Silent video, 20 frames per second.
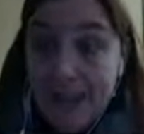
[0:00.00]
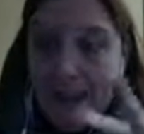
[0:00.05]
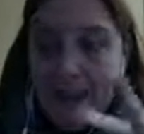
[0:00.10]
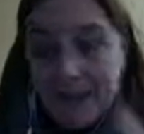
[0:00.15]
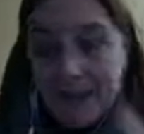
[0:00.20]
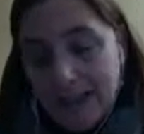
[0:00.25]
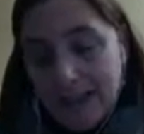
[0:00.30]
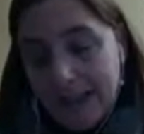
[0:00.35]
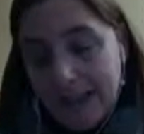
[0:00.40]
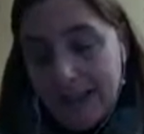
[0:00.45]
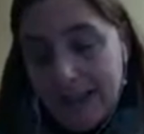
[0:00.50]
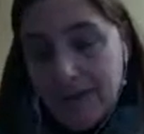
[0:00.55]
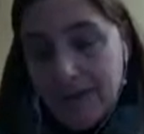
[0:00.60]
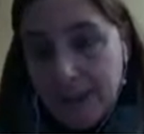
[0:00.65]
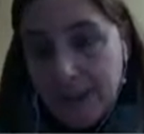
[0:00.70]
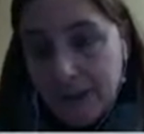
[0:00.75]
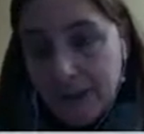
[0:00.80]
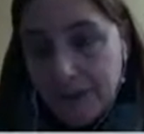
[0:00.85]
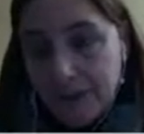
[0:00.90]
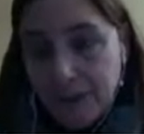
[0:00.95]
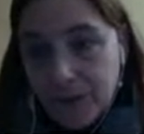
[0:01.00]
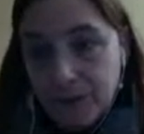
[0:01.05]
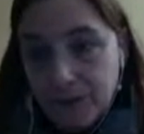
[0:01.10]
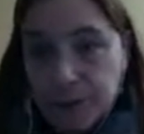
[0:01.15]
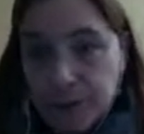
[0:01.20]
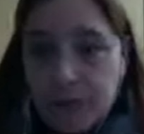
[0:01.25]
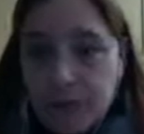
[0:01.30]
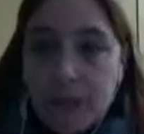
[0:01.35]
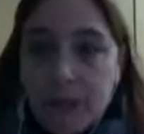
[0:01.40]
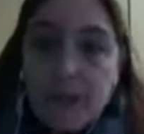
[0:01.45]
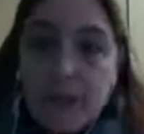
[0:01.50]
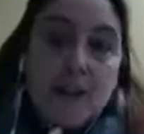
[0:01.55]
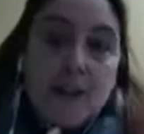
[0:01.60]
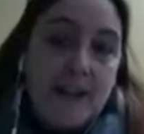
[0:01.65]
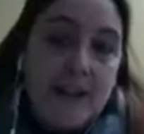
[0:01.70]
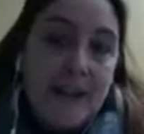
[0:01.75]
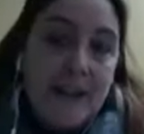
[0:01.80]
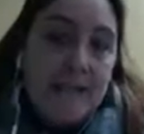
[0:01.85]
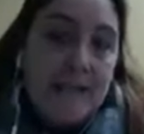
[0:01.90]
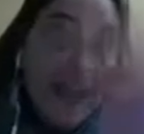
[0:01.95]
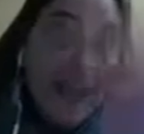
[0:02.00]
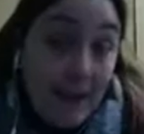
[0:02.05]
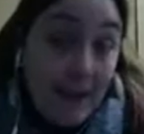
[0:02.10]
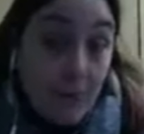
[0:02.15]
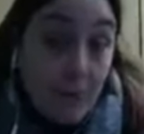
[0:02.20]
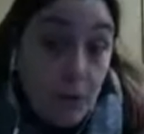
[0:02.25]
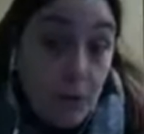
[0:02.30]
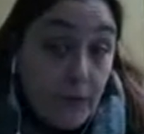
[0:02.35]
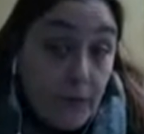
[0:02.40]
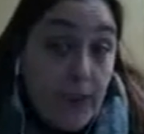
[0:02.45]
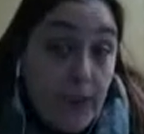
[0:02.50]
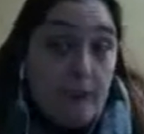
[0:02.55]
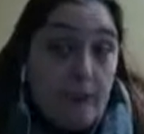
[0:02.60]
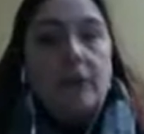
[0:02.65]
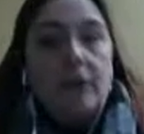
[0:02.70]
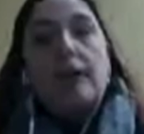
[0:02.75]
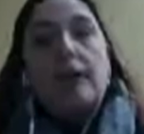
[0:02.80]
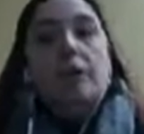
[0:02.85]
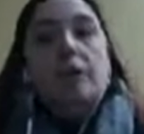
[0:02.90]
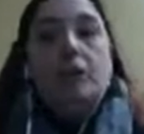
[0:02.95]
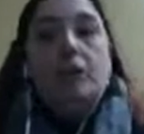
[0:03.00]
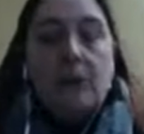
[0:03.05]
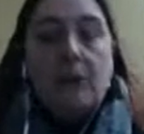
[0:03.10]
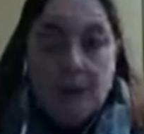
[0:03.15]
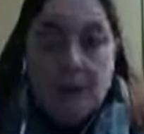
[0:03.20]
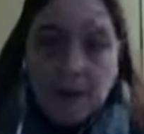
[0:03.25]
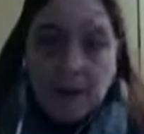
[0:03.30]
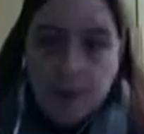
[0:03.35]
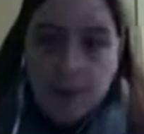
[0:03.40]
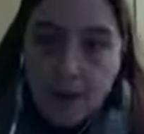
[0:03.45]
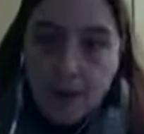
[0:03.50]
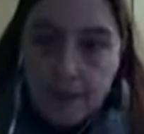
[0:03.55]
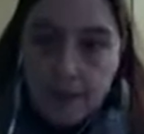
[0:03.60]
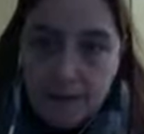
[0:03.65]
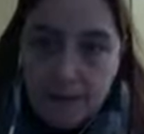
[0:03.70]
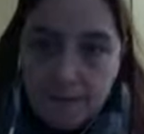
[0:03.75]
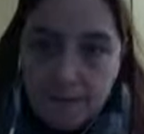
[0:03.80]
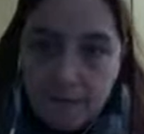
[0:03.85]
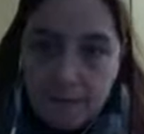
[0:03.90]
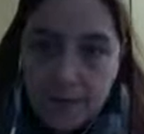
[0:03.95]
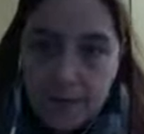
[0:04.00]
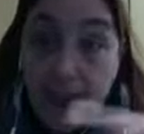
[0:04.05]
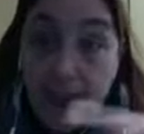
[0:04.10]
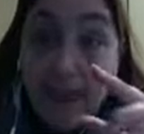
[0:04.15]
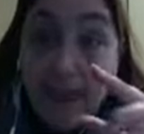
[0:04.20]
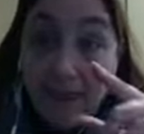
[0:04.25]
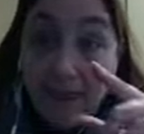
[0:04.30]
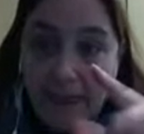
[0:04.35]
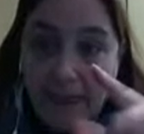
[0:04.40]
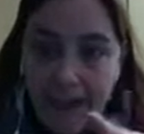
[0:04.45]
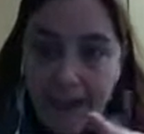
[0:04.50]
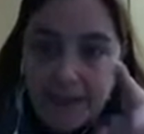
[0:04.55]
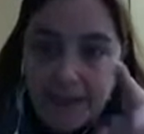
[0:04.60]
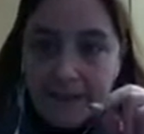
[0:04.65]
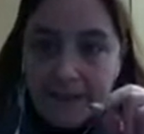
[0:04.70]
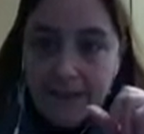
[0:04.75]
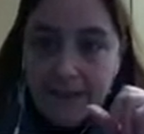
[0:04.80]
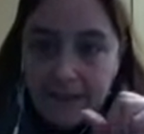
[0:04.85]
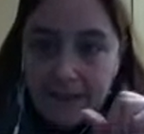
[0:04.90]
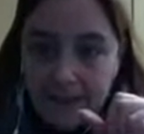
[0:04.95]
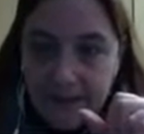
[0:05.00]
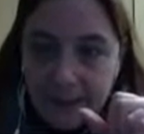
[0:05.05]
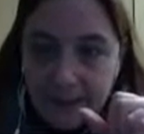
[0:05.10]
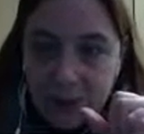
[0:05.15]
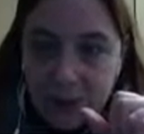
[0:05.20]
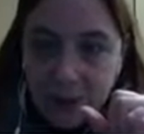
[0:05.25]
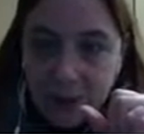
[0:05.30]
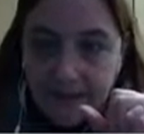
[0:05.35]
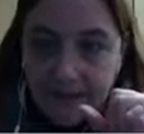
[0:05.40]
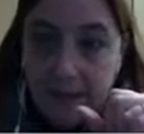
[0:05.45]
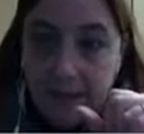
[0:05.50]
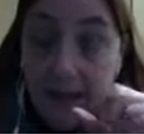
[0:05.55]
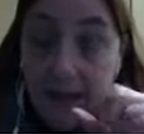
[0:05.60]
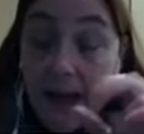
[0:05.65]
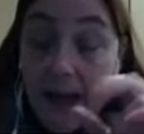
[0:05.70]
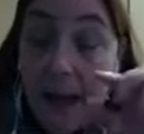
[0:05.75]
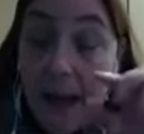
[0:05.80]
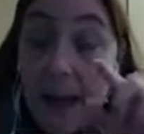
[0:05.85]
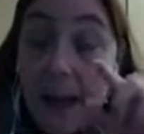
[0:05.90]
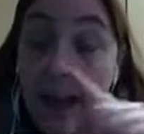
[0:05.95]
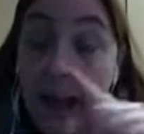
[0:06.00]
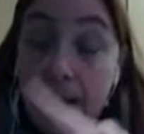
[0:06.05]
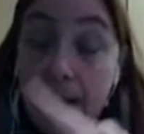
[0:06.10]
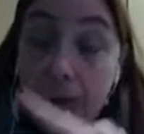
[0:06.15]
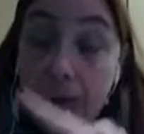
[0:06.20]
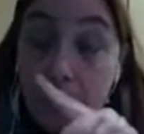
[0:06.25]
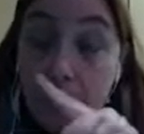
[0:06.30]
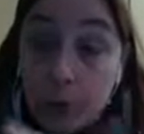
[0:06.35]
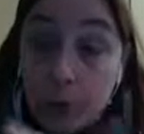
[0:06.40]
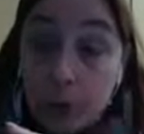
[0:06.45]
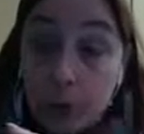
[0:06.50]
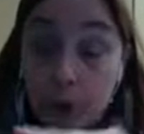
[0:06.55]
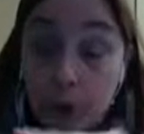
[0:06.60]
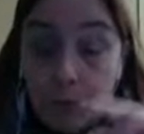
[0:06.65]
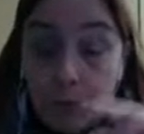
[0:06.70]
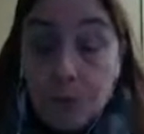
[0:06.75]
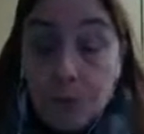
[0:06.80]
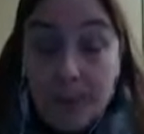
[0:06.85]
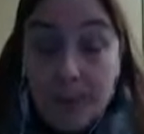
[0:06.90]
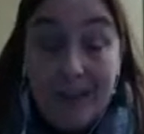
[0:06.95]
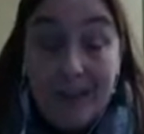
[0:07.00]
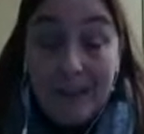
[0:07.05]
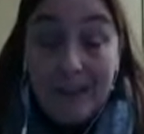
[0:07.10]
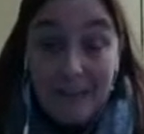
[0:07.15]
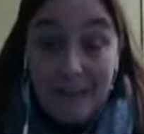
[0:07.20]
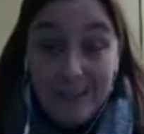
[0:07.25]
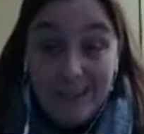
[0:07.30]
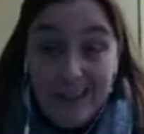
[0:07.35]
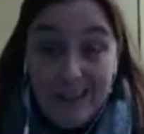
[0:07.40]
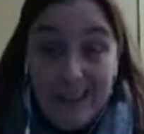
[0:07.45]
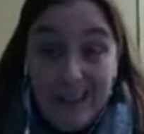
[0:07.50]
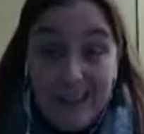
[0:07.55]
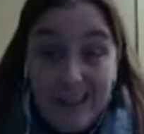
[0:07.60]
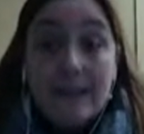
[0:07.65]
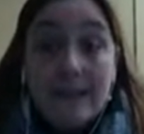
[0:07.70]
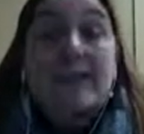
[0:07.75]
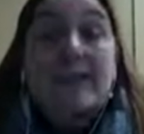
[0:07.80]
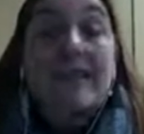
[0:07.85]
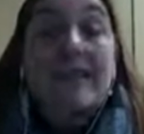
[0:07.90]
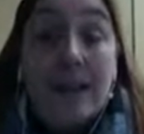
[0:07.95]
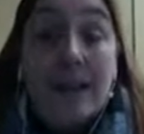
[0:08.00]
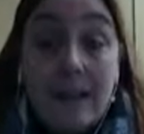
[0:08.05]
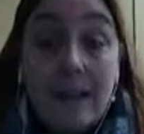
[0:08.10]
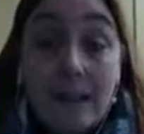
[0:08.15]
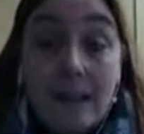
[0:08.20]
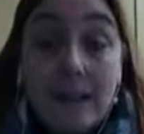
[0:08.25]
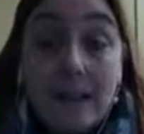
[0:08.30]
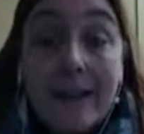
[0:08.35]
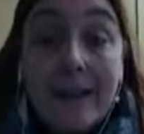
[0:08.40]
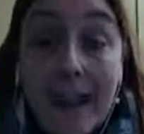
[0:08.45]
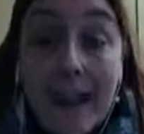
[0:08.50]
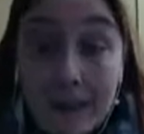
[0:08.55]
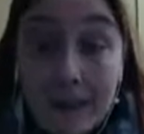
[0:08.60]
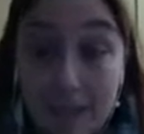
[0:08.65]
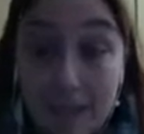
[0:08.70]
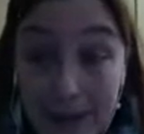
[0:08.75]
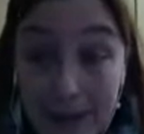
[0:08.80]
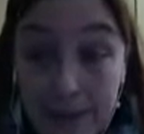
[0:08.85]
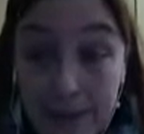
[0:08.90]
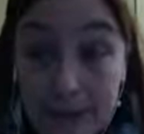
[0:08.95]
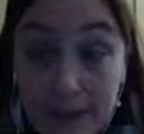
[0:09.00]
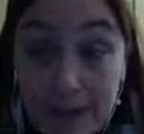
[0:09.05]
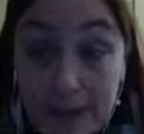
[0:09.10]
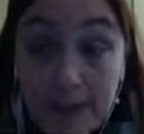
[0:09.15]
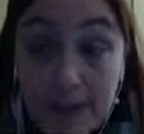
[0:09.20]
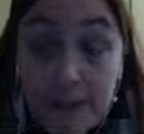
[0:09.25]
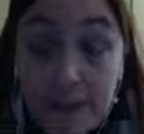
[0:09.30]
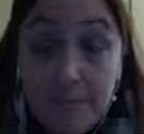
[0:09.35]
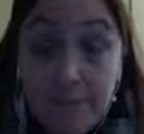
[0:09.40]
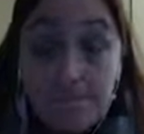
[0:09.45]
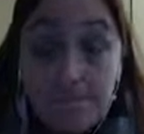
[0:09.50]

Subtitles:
And then they live there for a few years and then they move out and new tenants come in. That's succession. Evolution would be if the tenants stayed there and had babies.